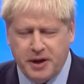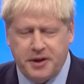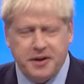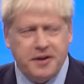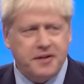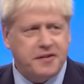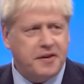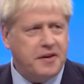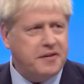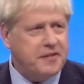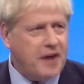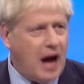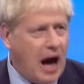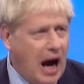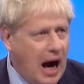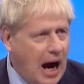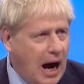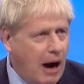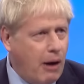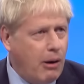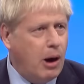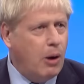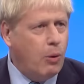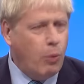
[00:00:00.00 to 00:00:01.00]
it is
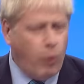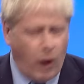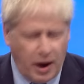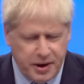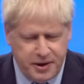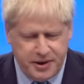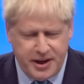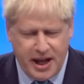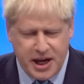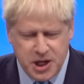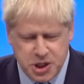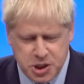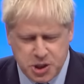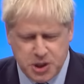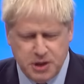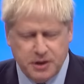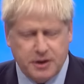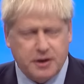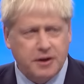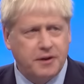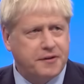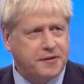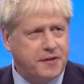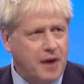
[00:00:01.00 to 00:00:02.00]
our one nation
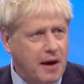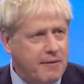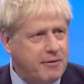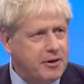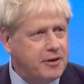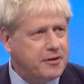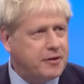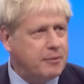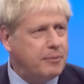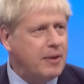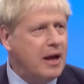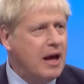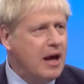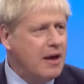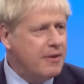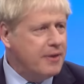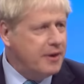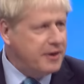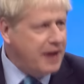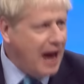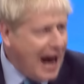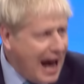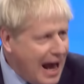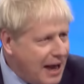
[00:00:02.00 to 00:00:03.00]
conservatism that
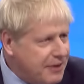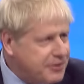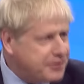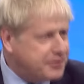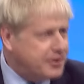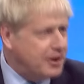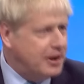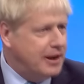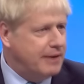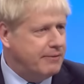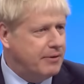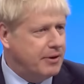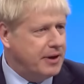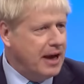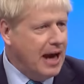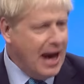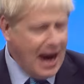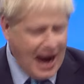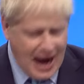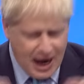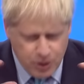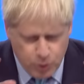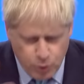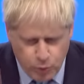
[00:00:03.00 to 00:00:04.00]
has delivered
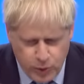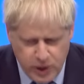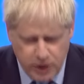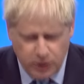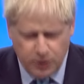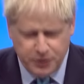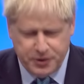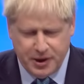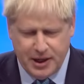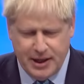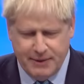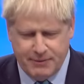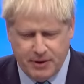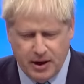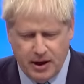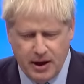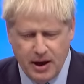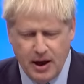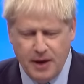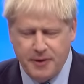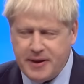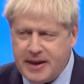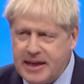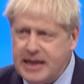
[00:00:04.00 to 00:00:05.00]
and will deliver
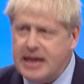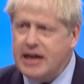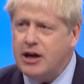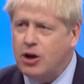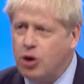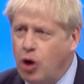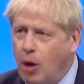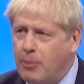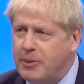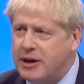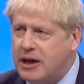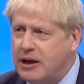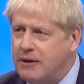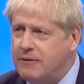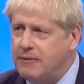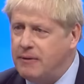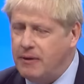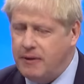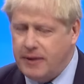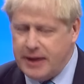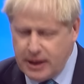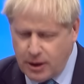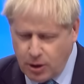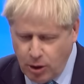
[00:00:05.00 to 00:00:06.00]
the economic, in,
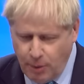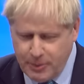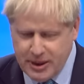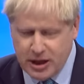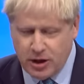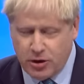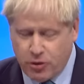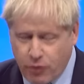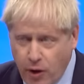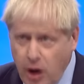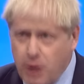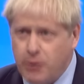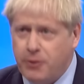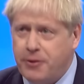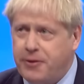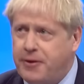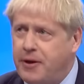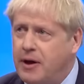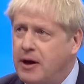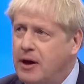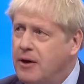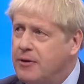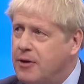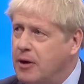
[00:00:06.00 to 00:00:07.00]
the economic growth
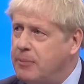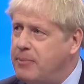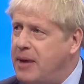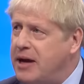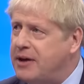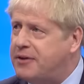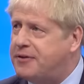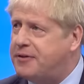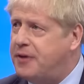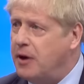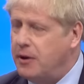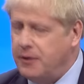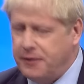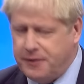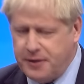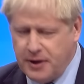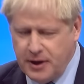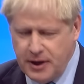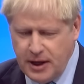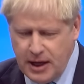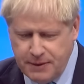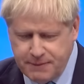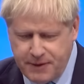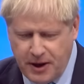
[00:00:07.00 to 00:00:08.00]
that makes those
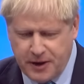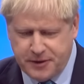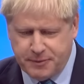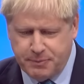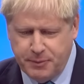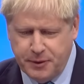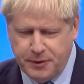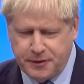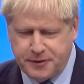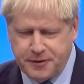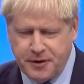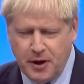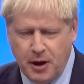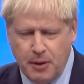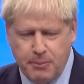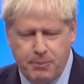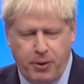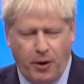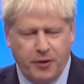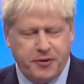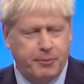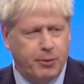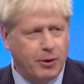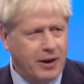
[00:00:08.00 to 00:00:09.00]
investments
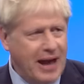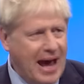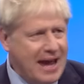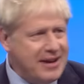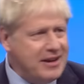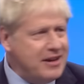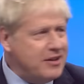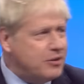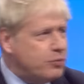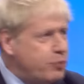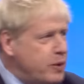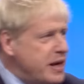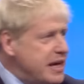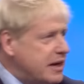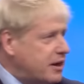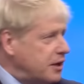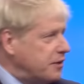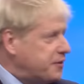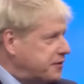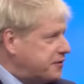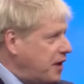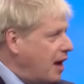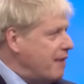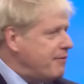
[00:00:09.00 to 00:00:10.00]
possible. And it is we
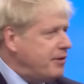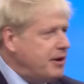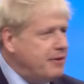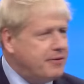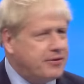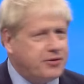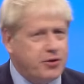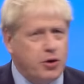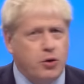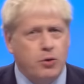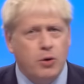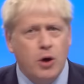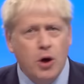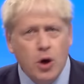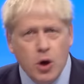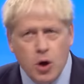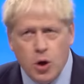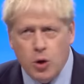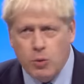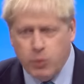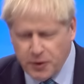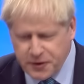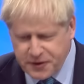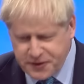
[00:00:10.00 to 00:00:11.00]
conservatives too who
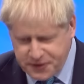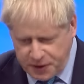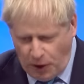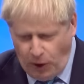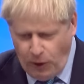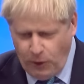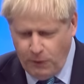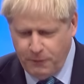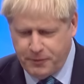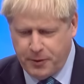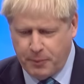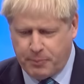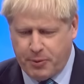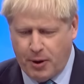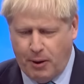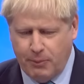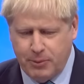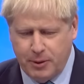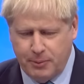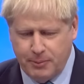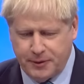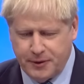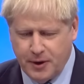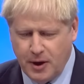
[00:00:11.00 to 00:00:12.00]
will solve the
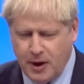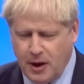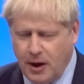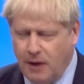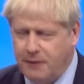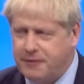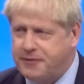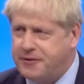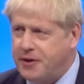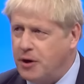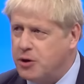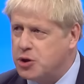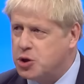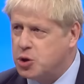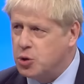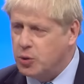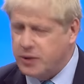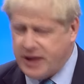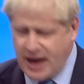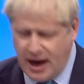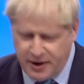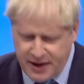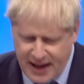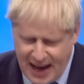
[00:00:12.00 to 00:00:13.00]
problems of social
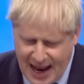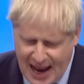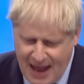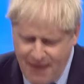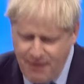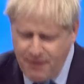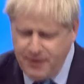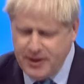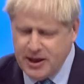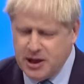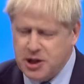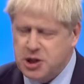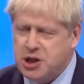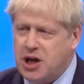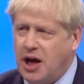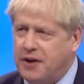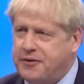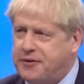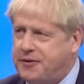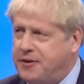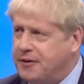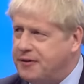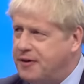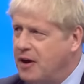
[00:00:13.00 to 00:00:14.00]
care and end the
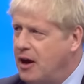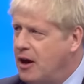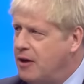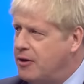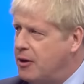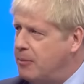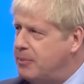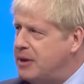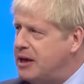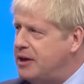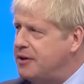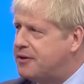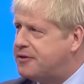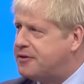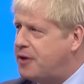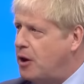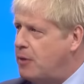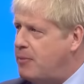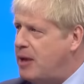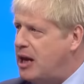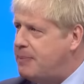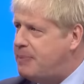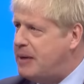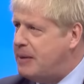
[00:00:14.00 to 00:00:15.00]
injustice that means so
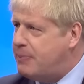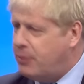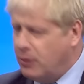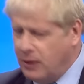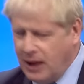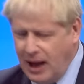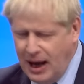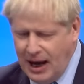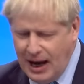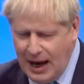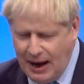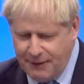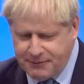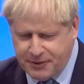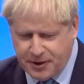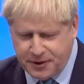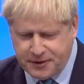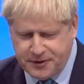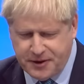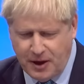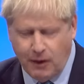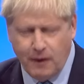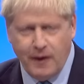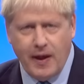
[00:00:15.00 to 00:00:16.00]
many people have to
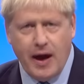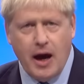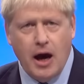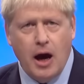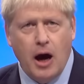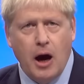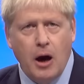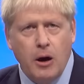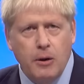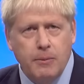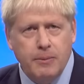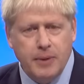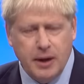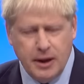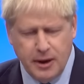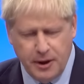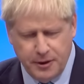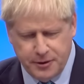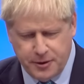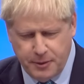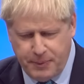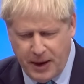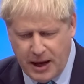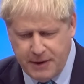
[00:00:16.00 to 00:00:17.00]
sell their home
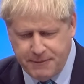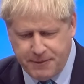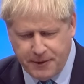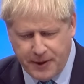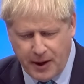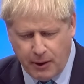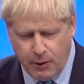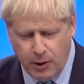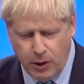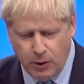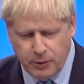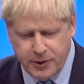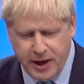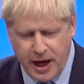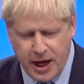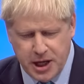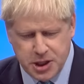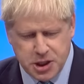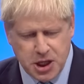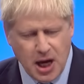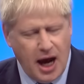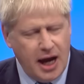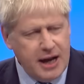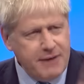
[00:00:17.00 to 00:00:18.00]
to pay for their old age.
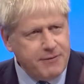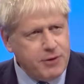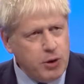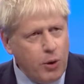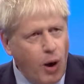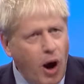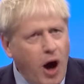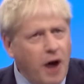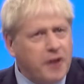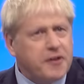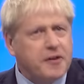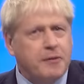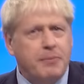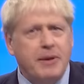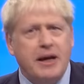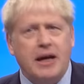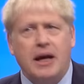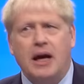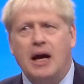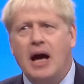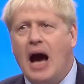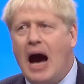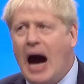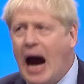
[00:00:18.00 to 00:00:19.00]
And if you ask me,
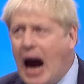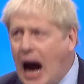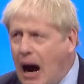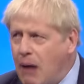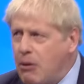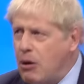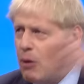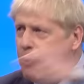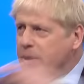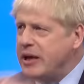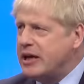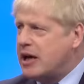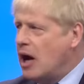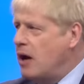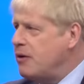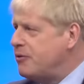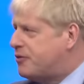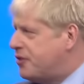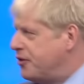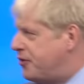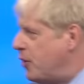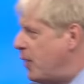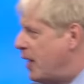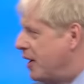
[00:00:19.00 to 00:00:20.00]
how are we going to
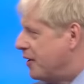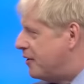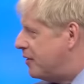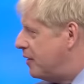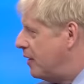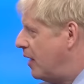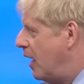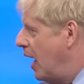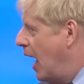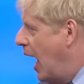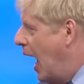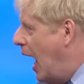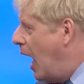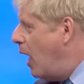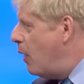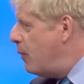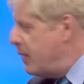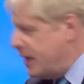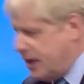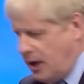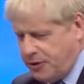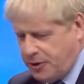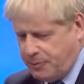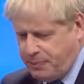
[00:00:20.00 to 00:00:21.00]
do it? How are we
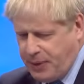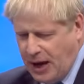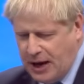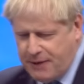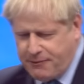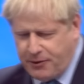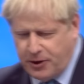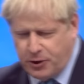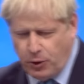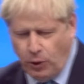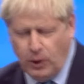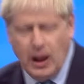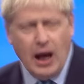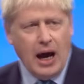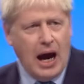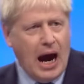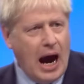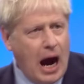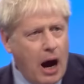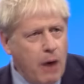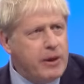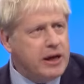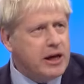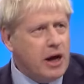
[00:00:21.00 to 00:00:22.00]
going to pay for it all? How
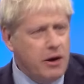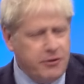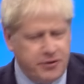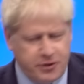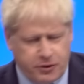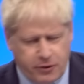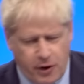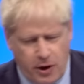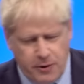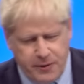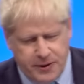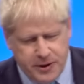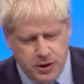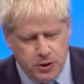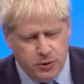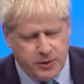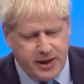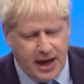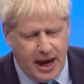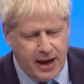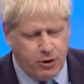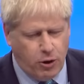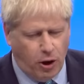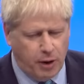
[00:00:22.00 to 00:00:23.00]
are we going to grow the U
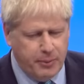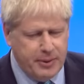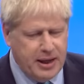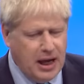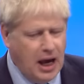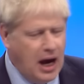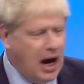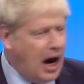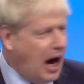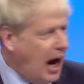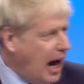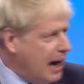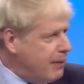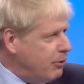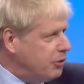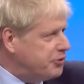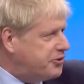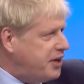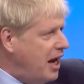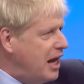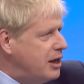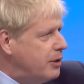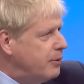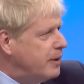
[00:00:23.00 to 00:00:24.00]
K economy? I will
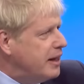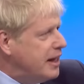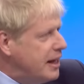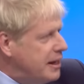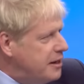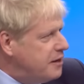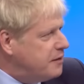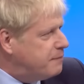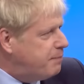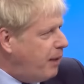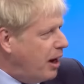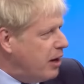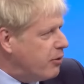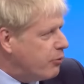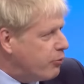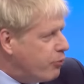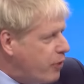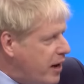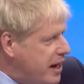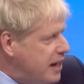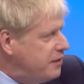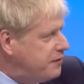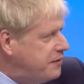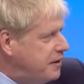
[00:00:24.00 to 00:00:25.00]
tell you, it is by
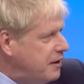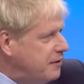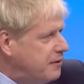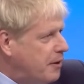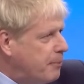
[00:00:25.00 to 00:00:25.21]
raising the